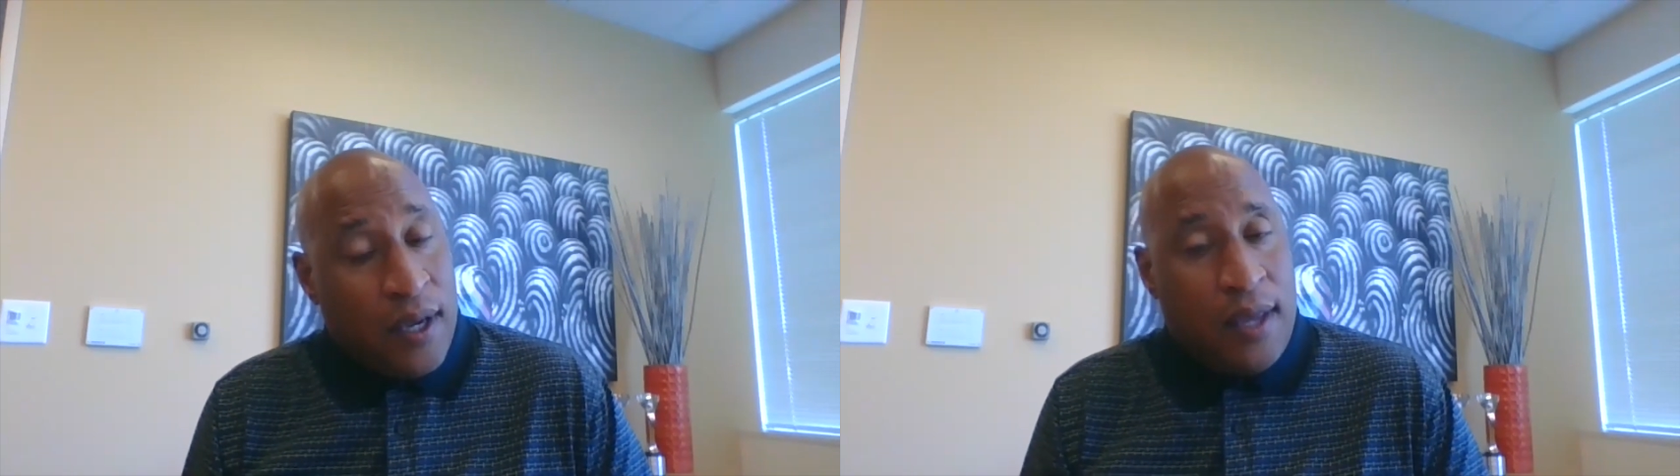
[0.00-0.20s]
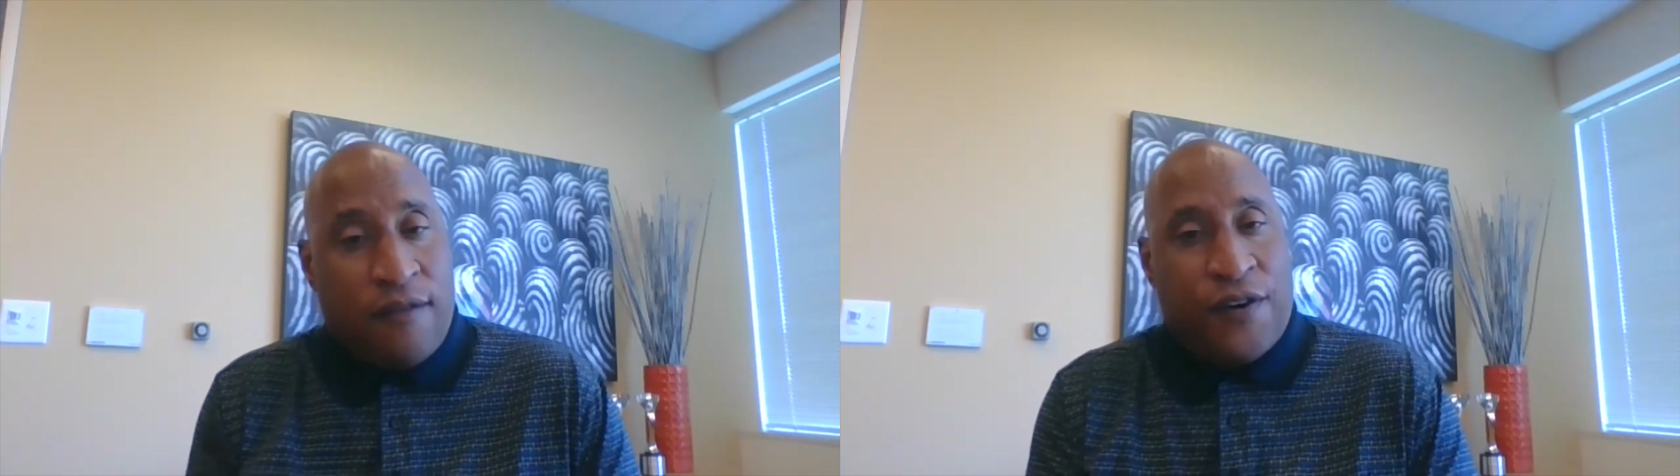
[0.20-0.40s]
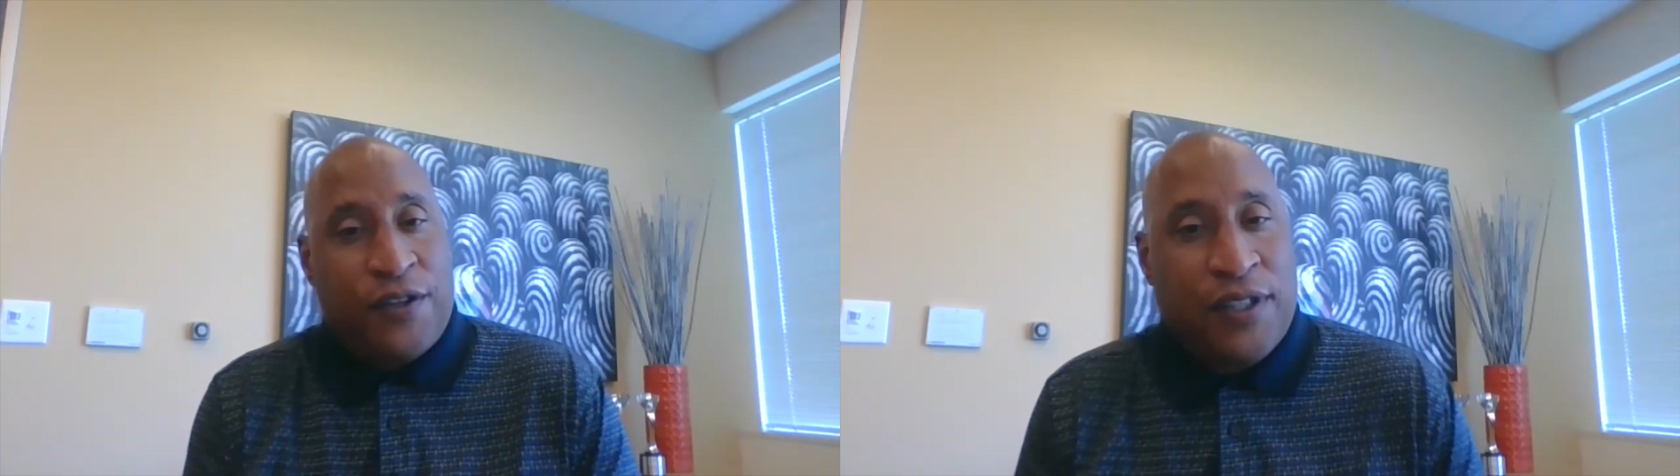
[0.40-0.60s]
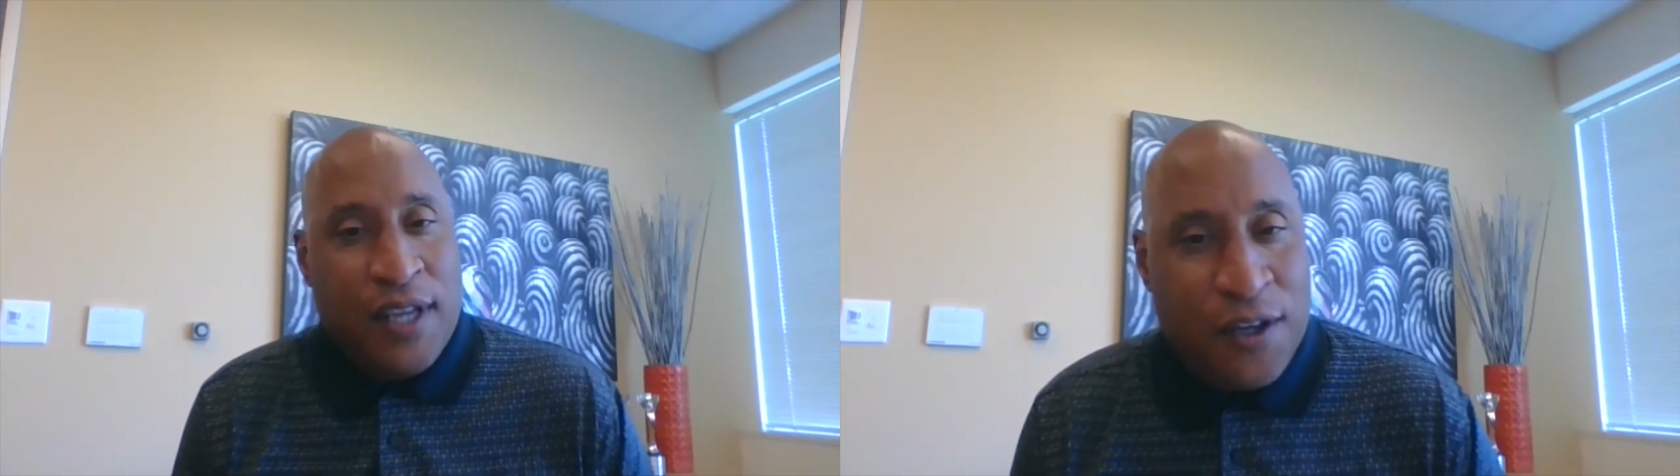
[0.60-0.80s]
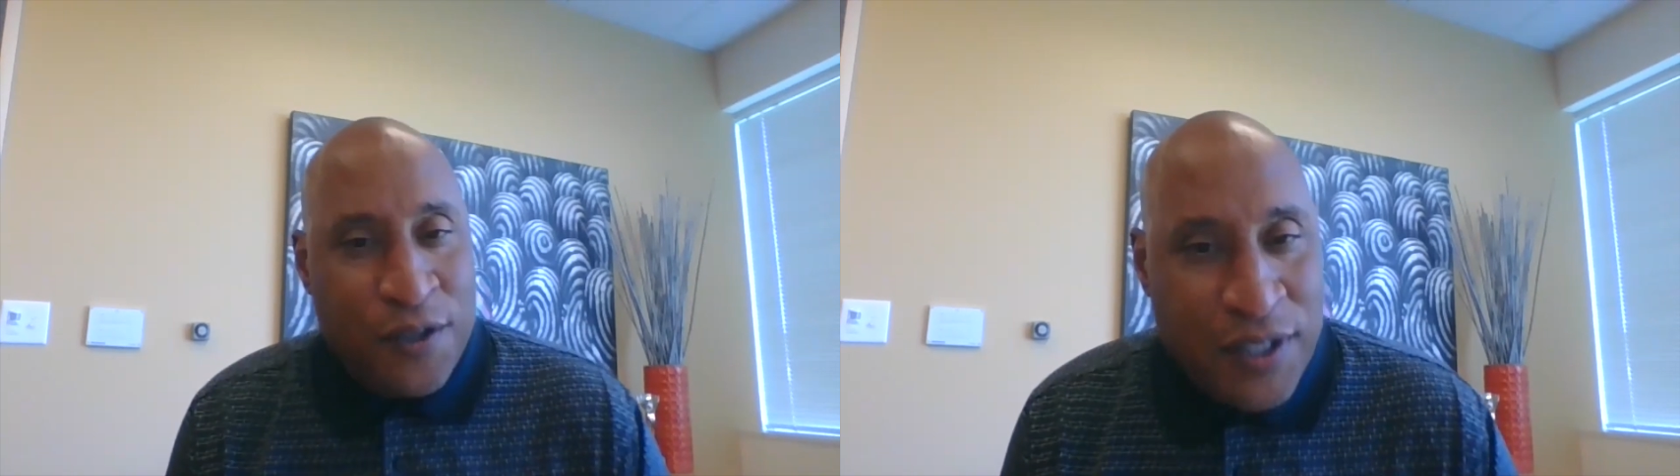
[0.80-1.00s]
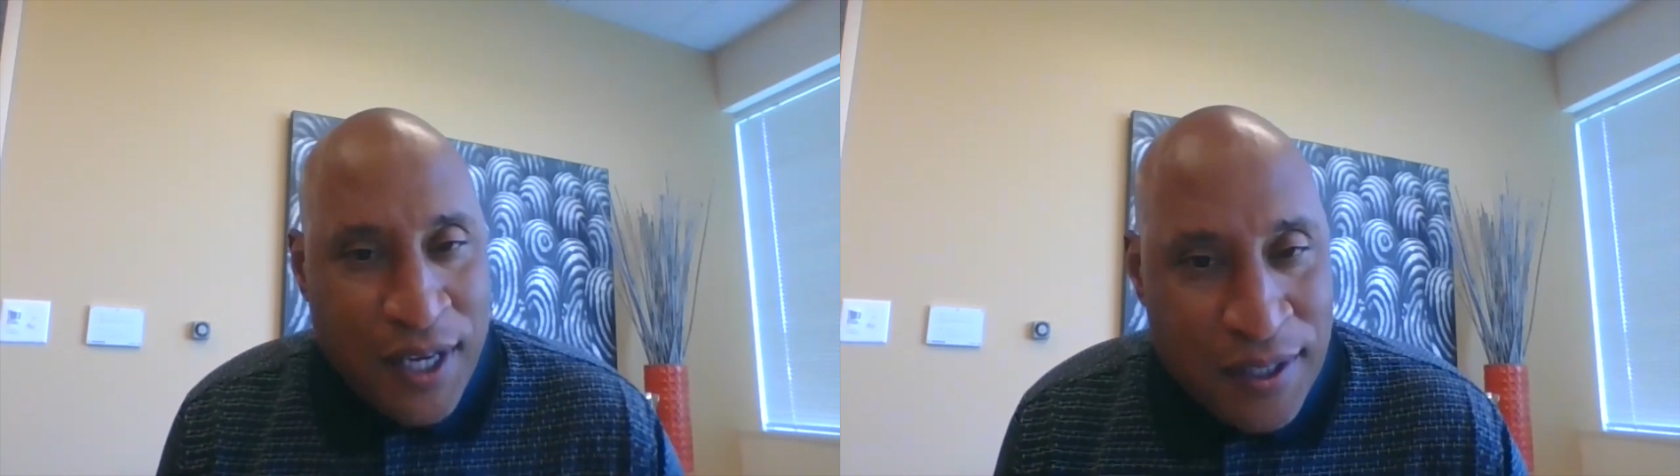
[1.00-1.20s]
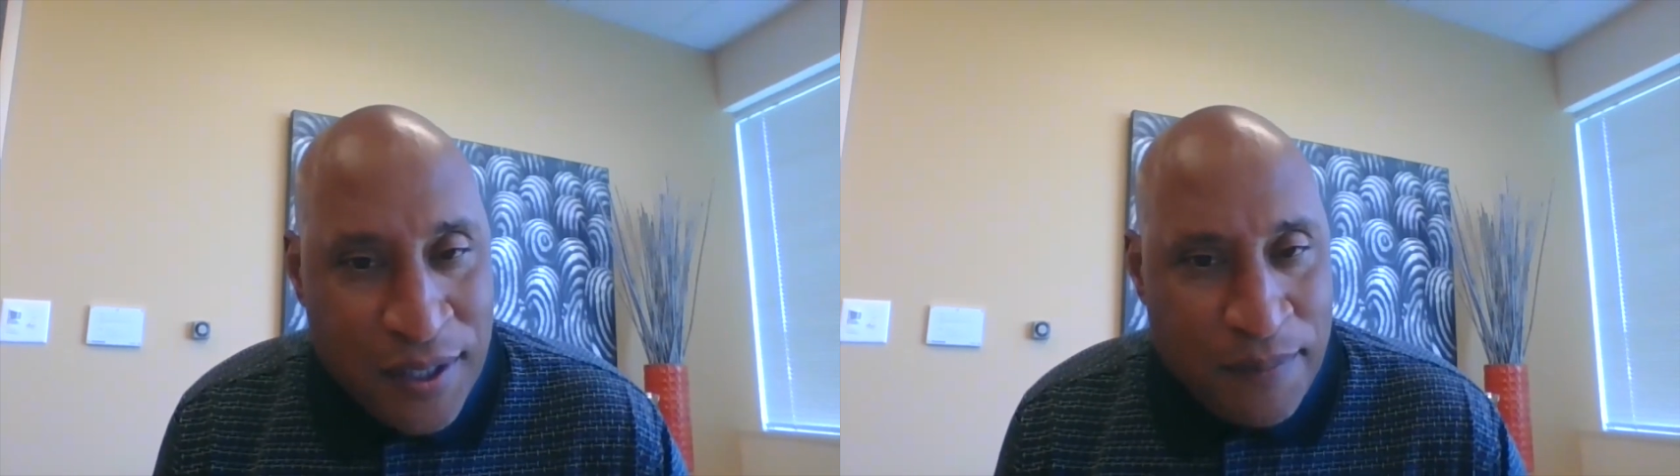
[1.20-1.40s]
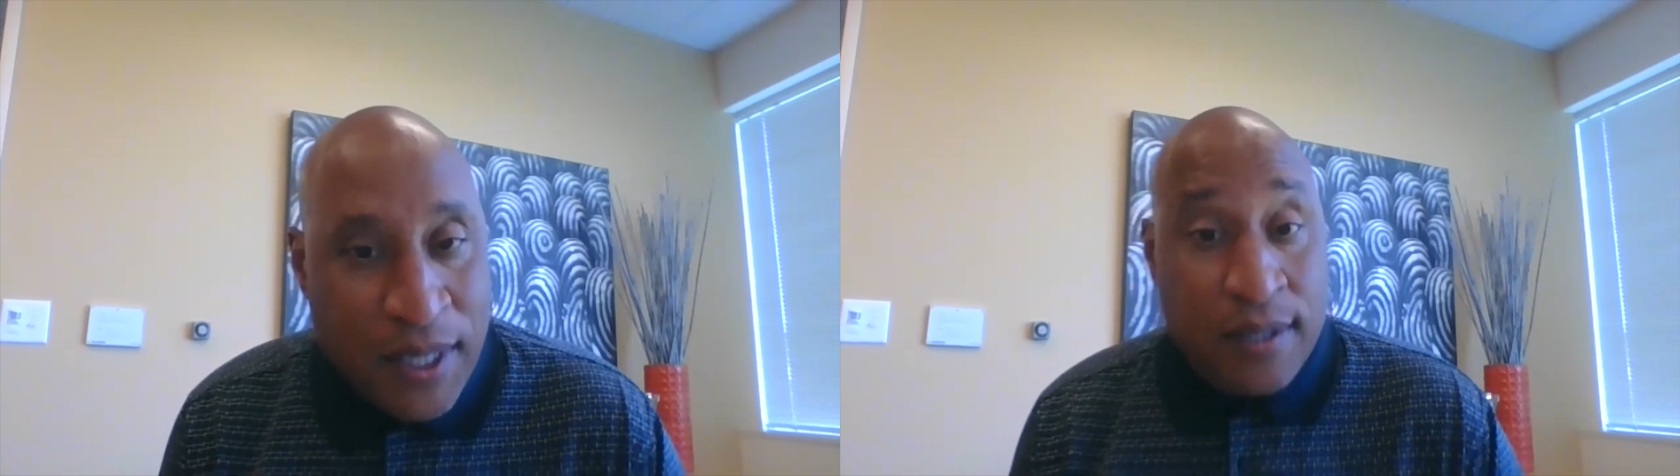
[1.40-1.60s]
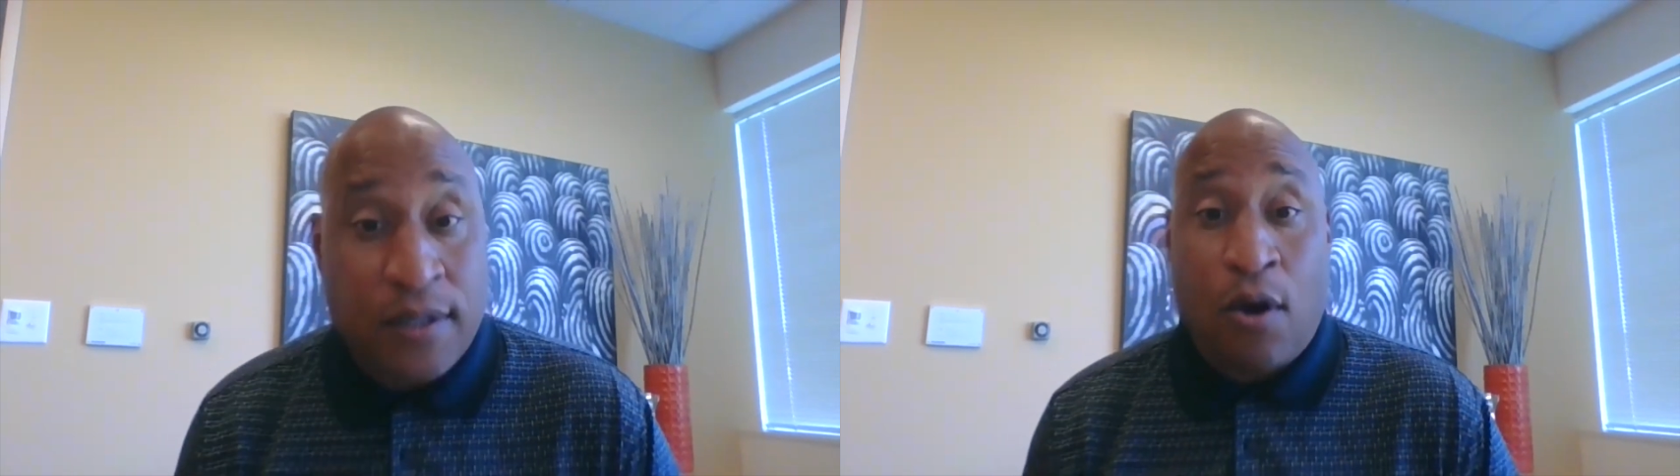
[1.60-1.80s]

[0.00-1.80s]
And the first thing you're saying to me is,